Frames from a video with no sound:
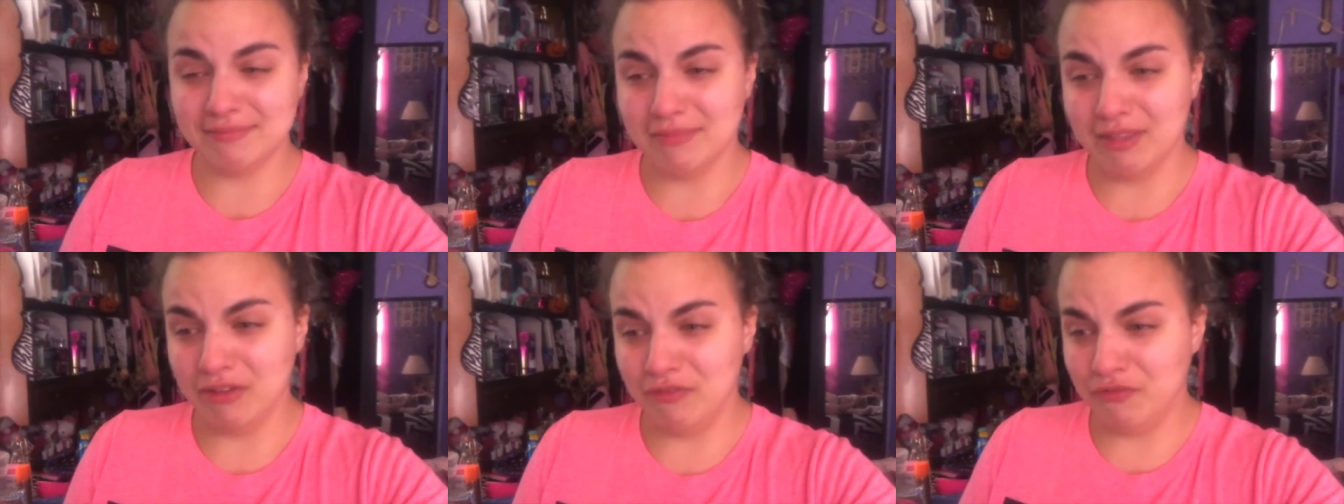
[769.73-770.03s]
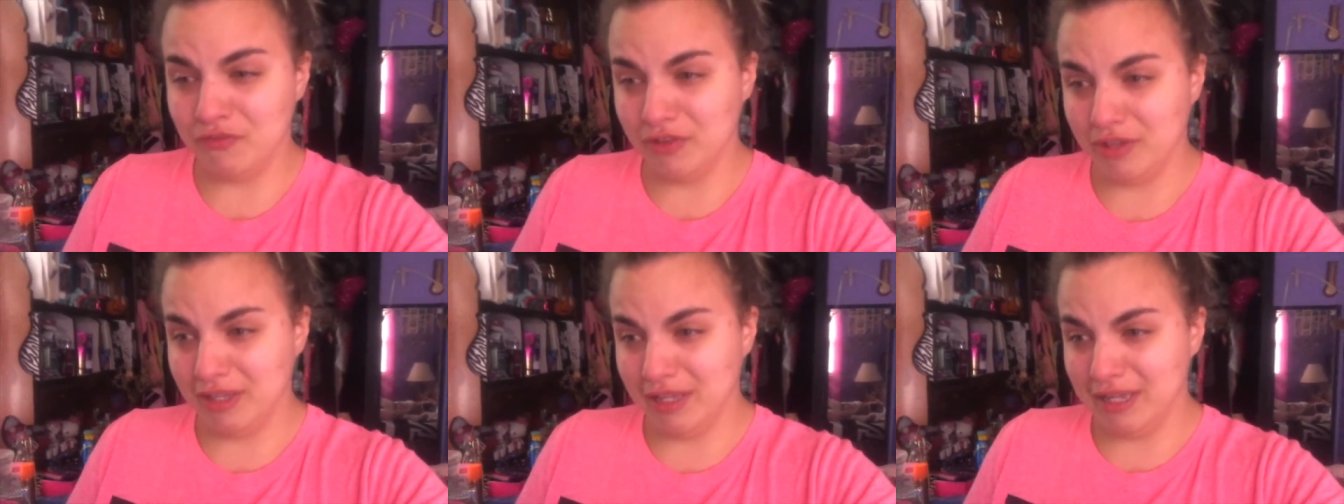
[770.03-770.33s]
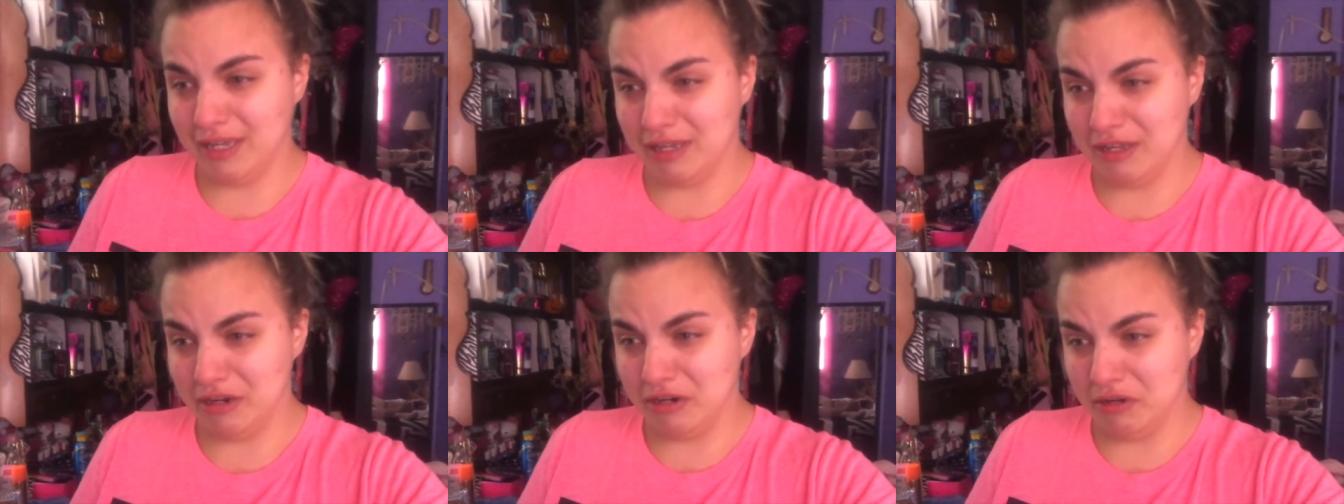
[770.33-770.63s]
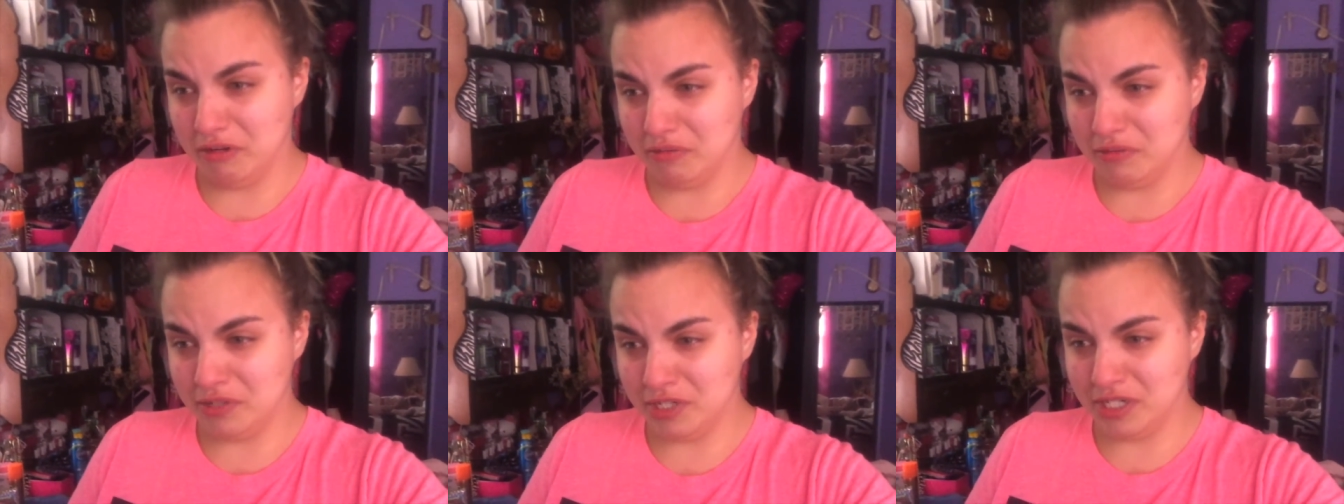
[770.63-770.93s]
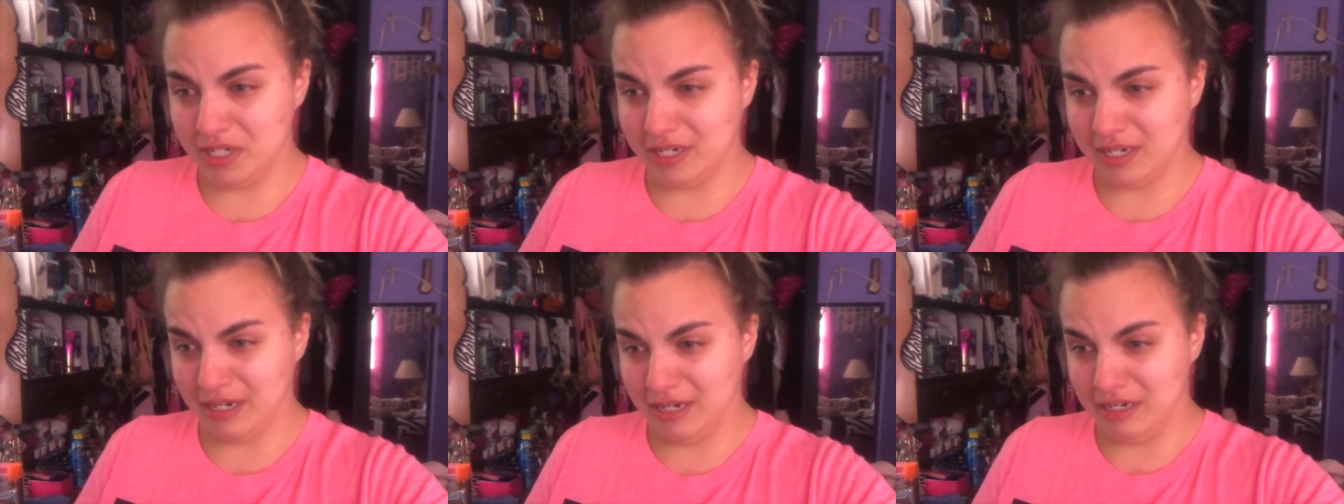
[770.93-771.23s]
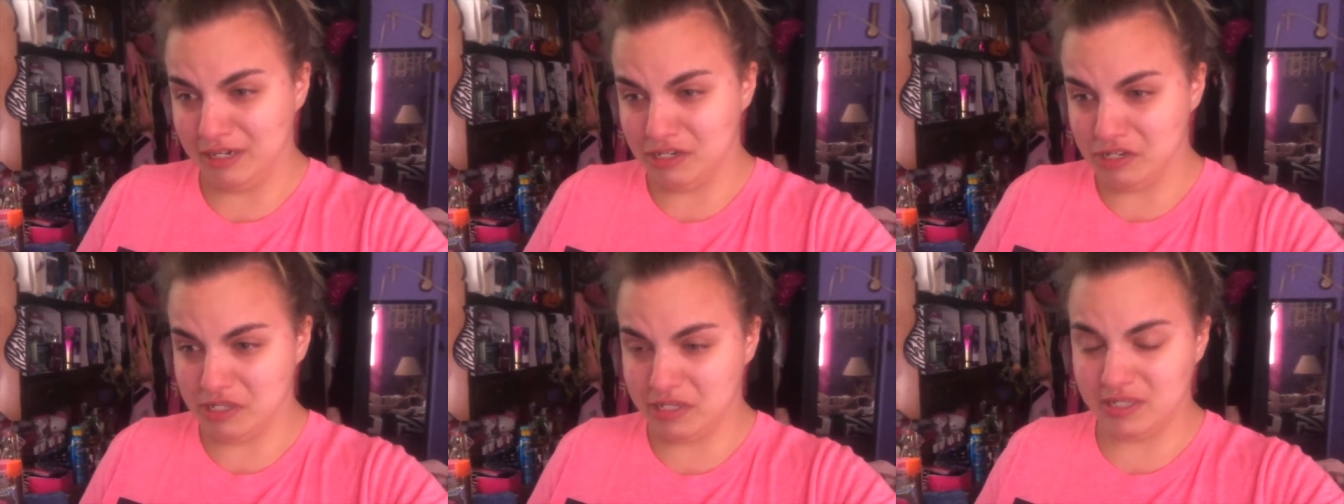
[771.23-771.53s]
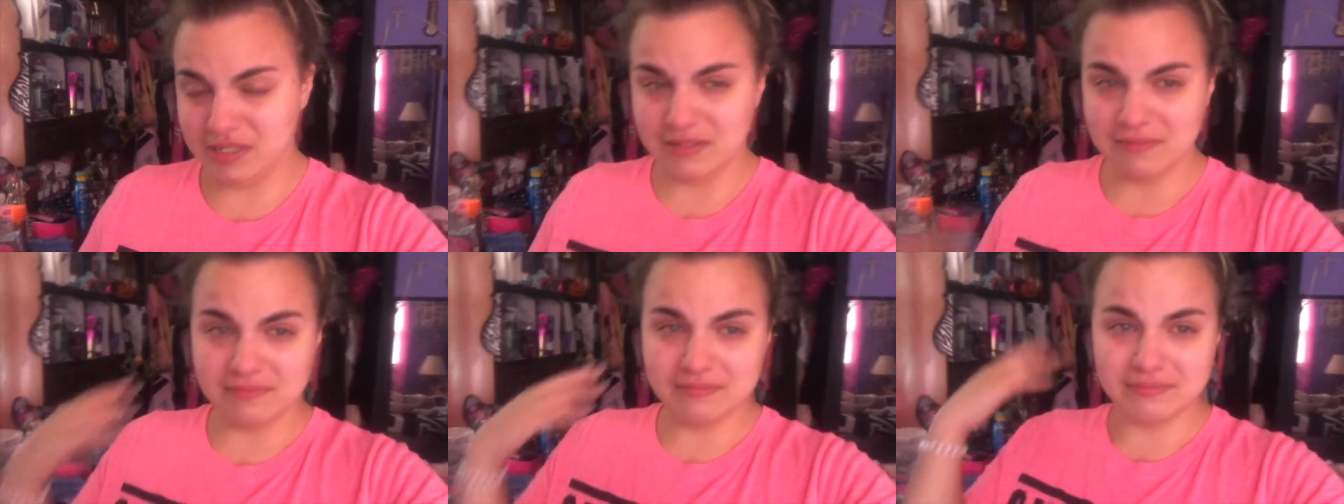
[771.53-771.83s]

I feel like you know she kind of just